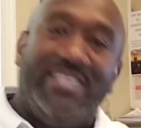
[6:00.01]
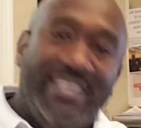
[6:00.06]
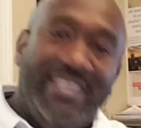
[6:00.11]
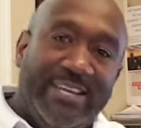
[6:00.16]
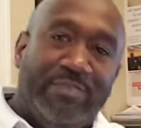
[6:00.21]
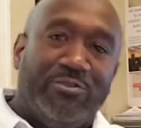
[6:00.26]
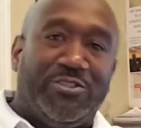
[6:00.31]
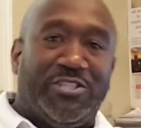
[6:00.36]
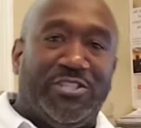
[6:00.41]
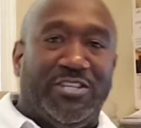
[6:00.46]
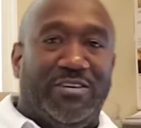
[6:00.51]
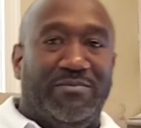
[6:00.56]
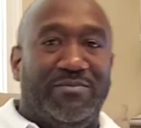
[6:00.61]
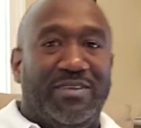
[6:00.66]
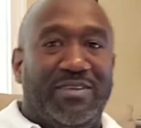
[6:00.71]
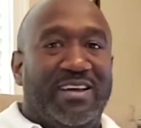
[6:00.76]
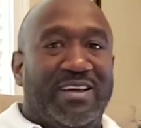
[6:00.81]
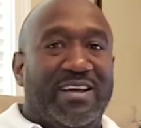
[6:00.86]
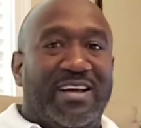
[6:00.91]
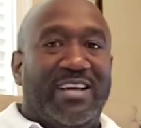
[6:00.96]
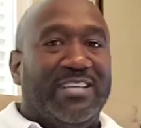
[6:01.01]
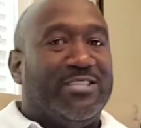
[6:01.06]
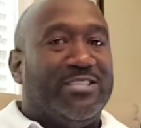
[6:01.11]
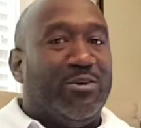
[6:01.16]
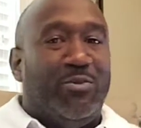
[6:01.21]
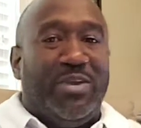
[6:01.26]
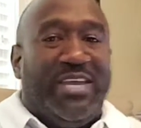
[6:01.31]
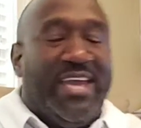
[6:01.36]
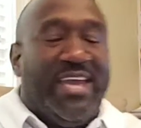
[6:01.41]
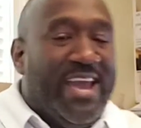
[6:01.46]
leadership.
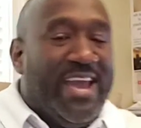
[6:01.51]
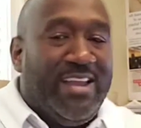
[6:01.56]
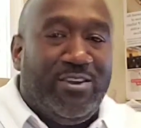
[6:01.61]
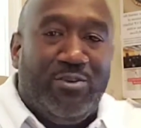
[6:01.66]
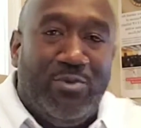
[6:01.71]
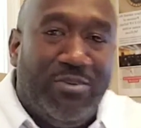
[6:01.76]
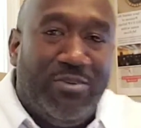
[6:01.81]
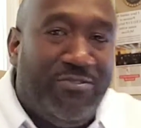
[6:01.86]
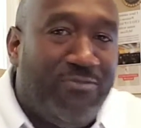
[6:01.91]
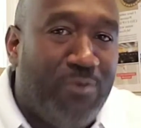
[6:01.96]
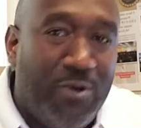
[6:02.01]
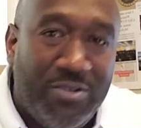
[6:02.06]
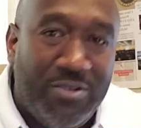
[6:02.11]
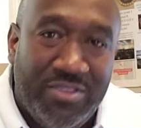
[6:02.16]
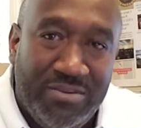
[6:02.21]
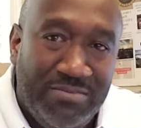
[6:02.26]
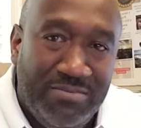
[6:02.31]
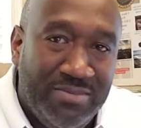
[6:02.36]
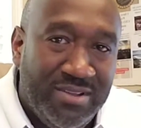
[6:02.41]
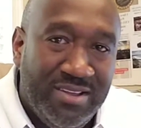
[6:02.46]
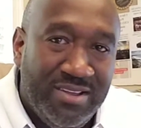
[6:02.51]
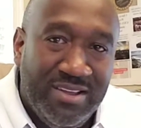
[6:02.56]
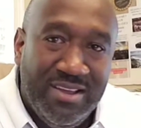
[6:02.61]
So we can't do it for them,